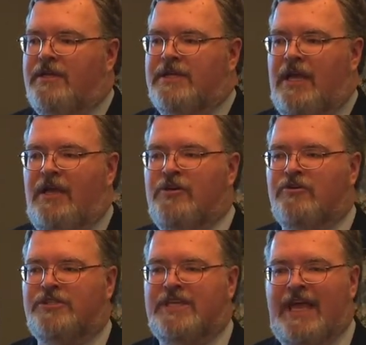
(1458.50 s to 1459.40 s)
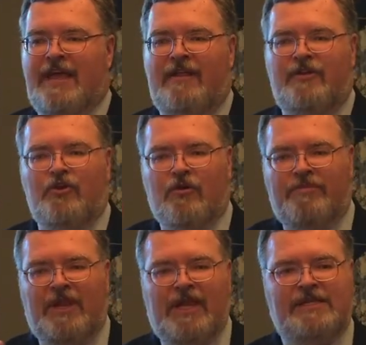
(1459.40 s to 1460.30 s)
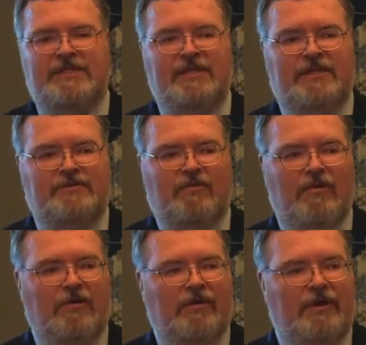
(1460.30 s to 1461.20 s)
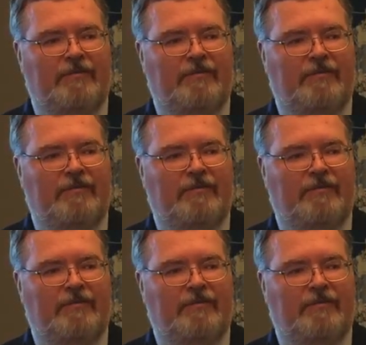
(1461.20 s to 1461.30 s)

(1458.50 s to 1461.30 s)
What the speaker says: to understand your place in this world,